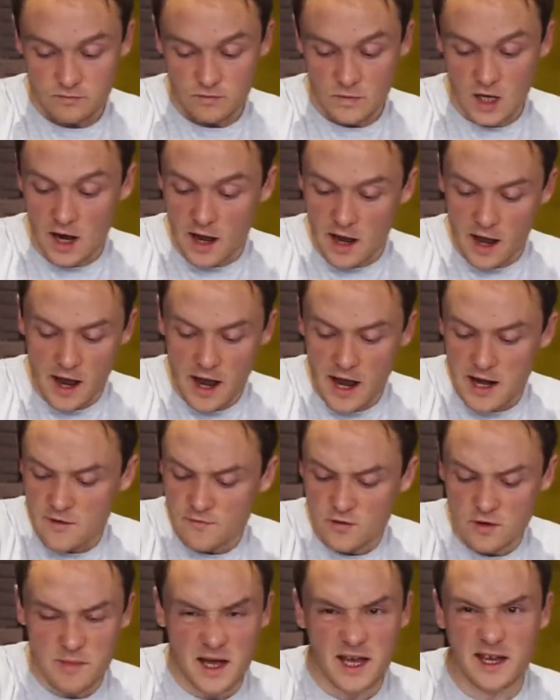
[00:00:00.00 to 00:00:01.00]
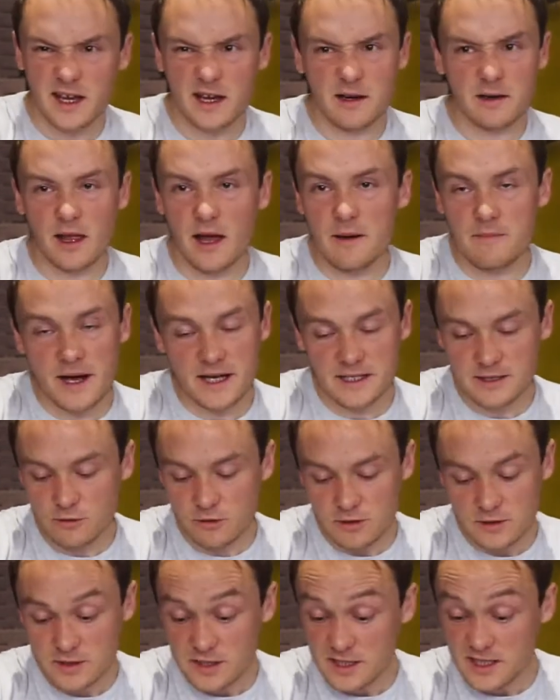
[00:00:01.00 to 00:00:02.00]
And if you're making like mass
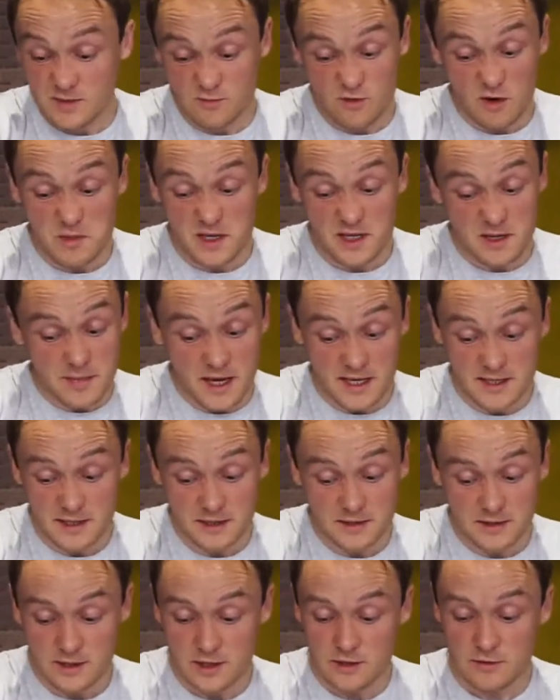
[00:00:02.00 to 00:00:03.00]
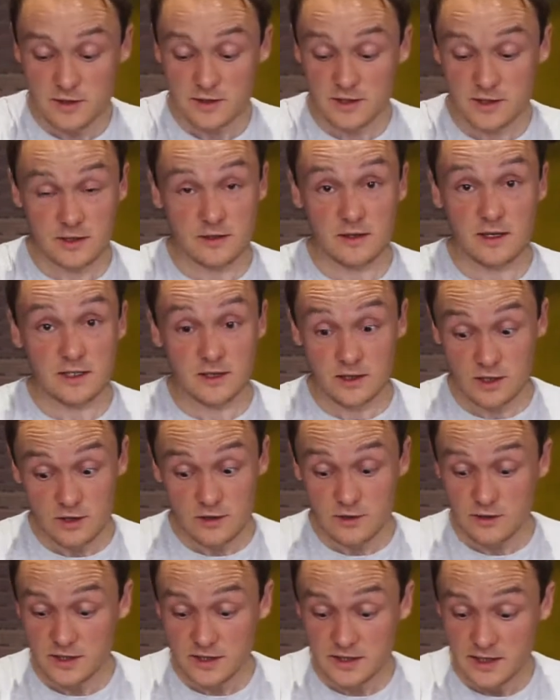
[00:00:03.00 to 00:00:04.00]
quantities, probably the best thing to do is to
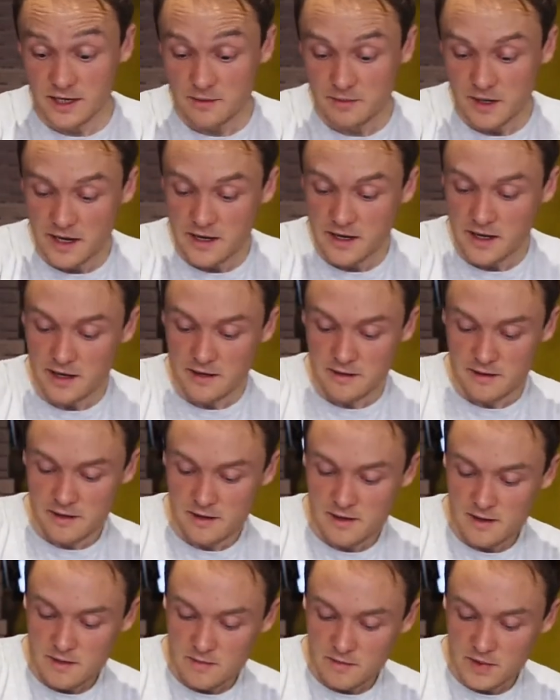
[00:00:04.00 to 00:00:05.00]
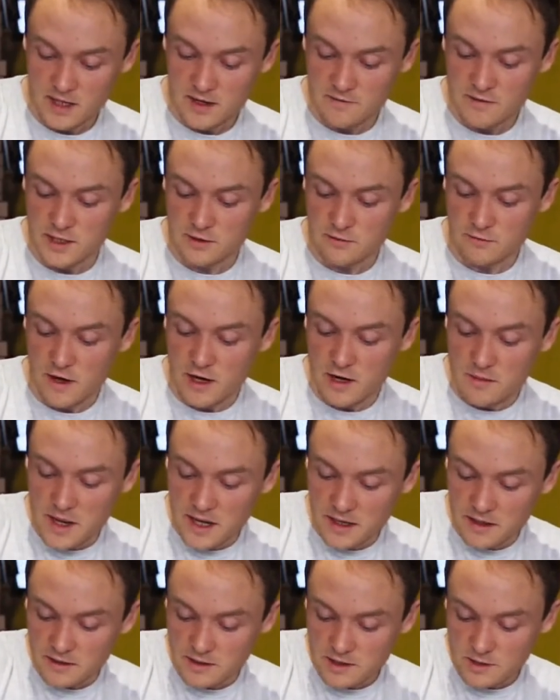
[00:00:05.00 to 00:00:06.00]
use a stick blender. But given as we're only
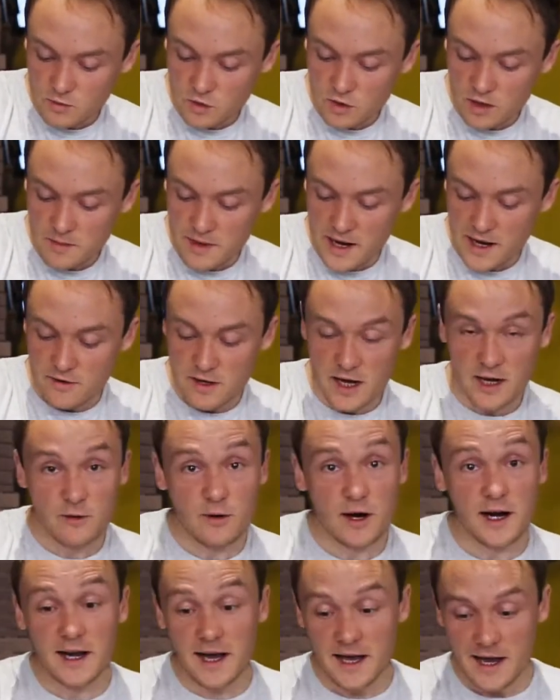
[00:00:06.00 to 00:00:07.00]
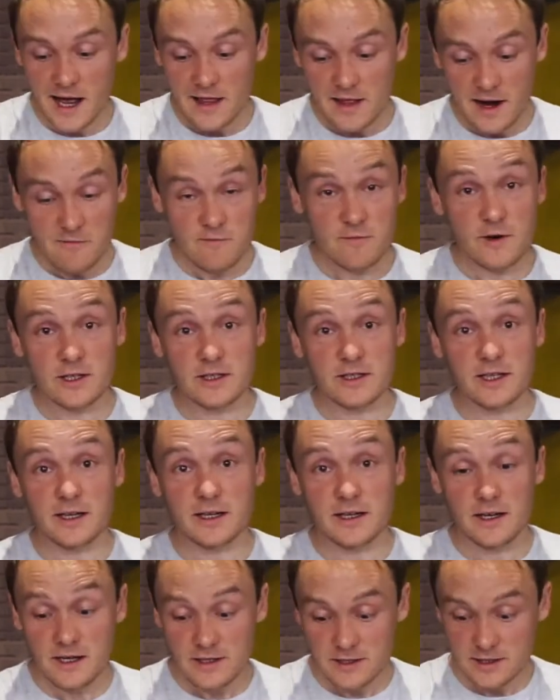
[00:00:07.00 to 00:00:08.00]
making a small amount, I quite like that
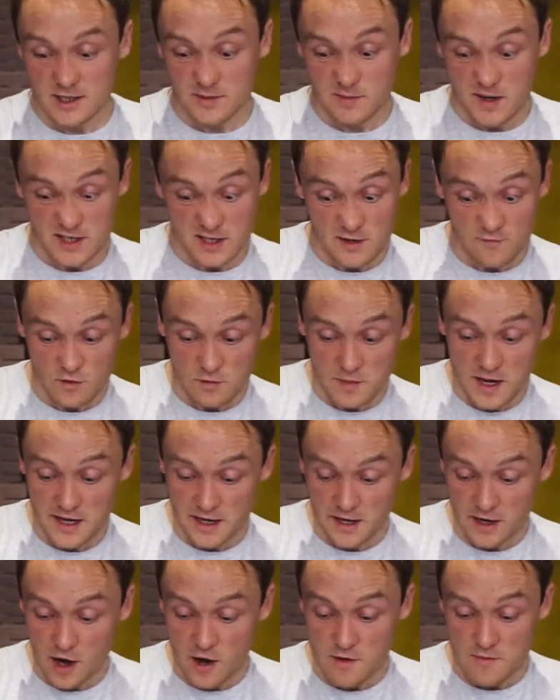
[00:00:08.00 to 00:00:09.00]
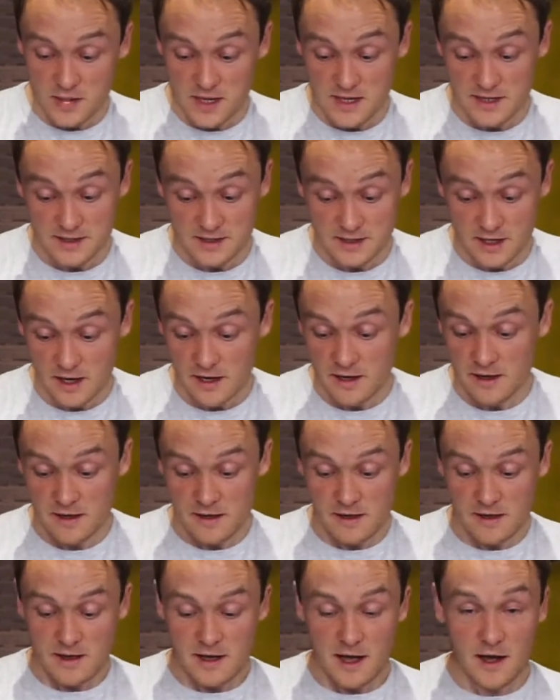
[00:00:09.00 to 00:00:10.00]
rusticness, especially if you're making home pizza,
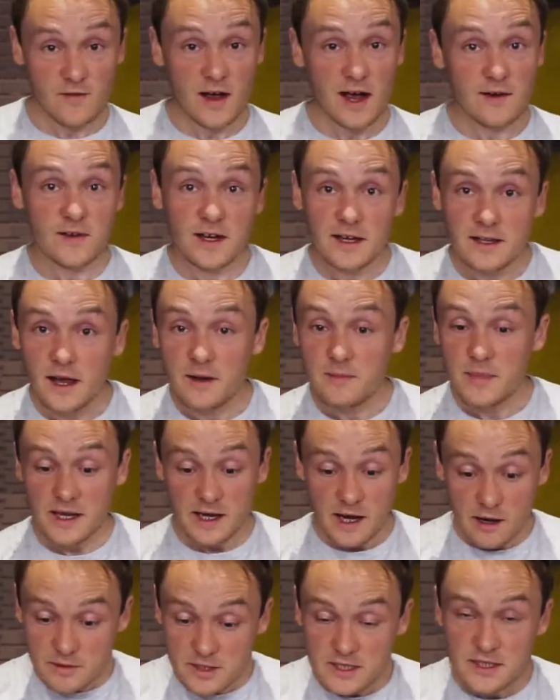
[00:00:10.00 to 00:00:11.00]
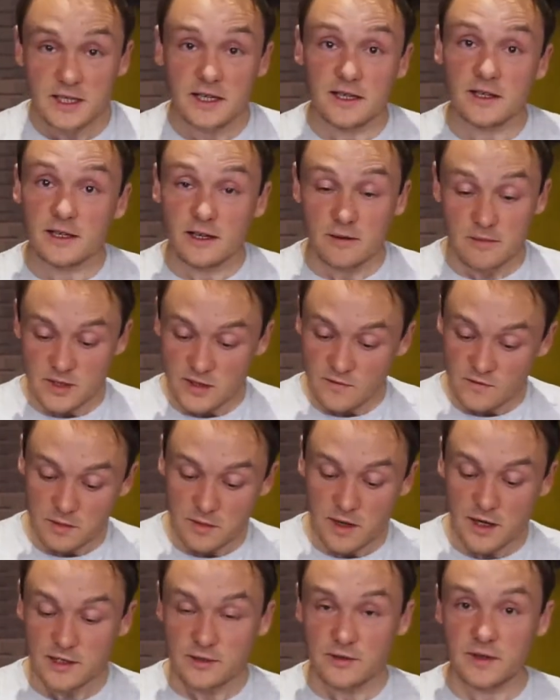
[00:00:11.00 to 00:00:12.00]
of having being able to see the lumps of
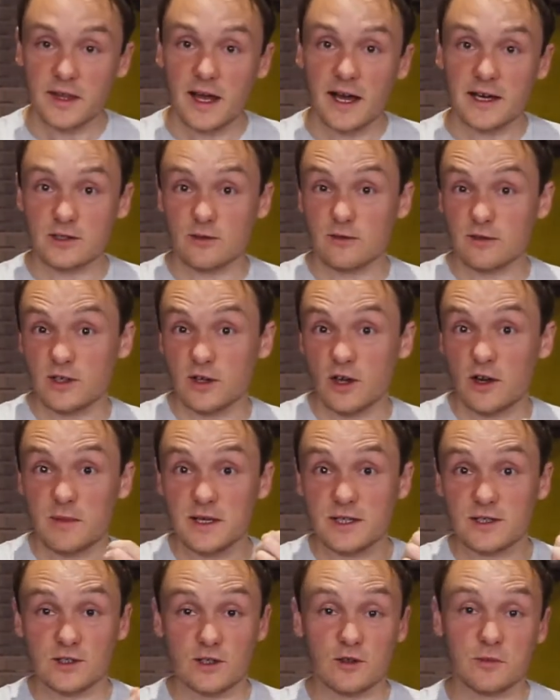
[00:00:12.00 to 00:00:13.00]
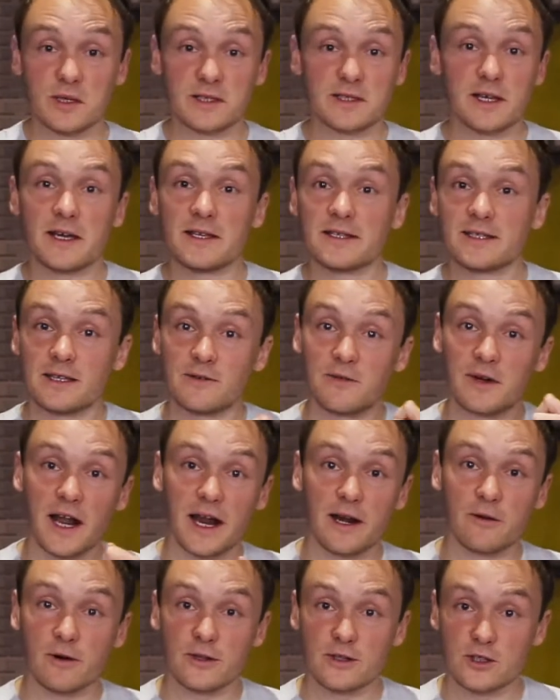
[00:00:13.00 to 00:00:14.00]
tomato in there. It's also going to be super tasty when
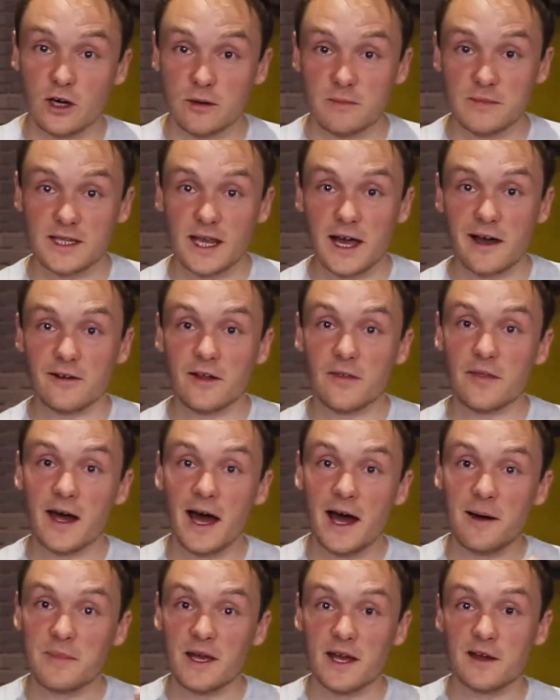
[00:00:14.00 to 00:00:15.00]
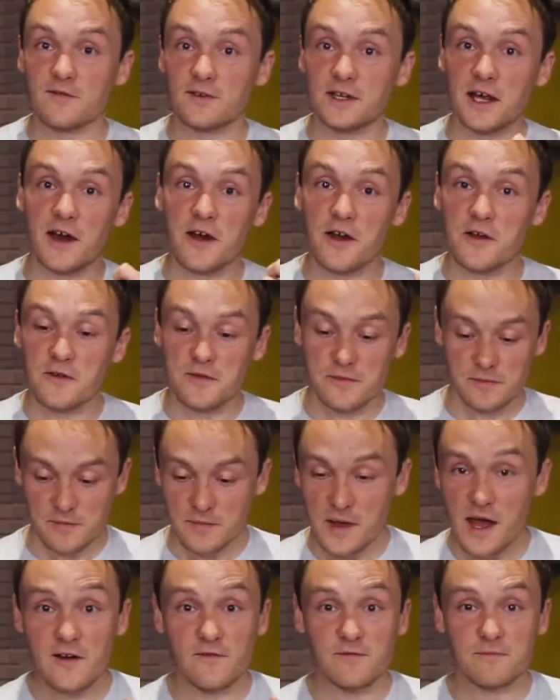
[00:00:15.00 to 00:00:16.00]
anyone chomps down on that bit of dough,
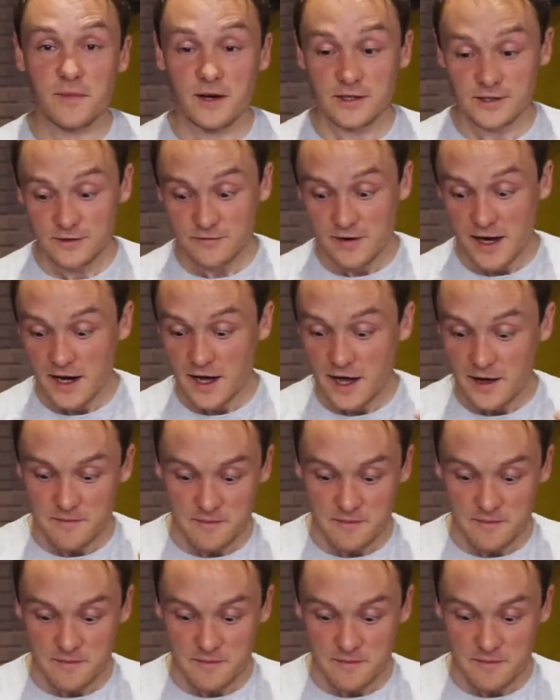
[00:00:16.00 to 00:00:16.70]
bit of mozzarella,